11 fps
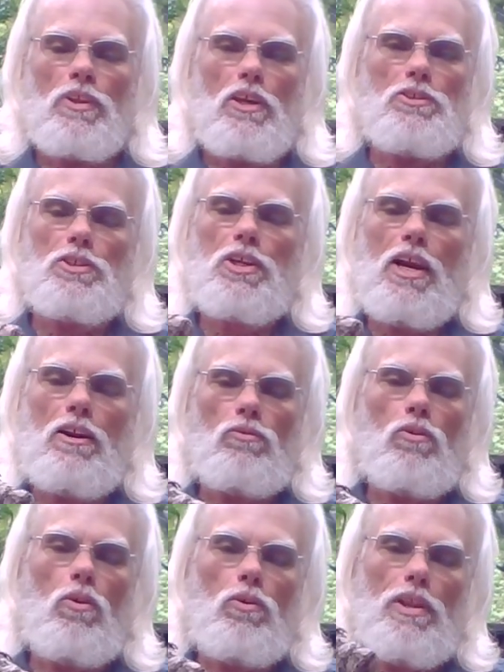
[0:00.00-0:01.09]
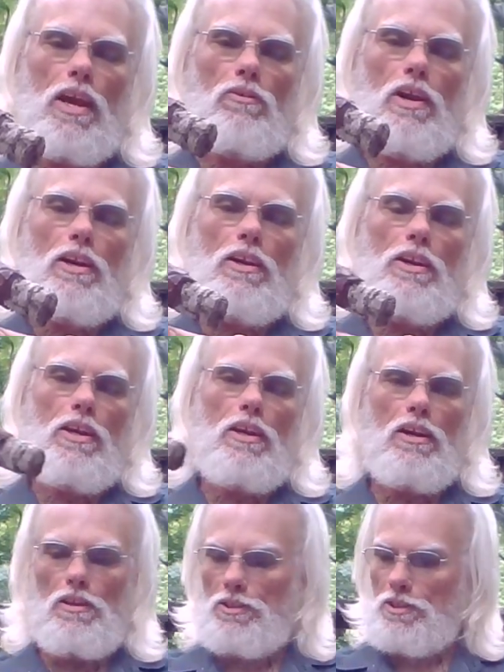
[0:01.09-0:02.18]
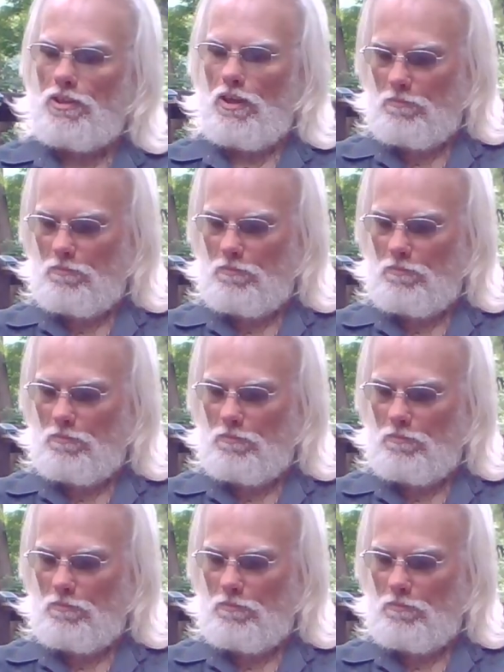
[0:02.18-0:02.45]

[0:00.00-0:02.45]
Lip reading: is just kind of roll that right on the edge.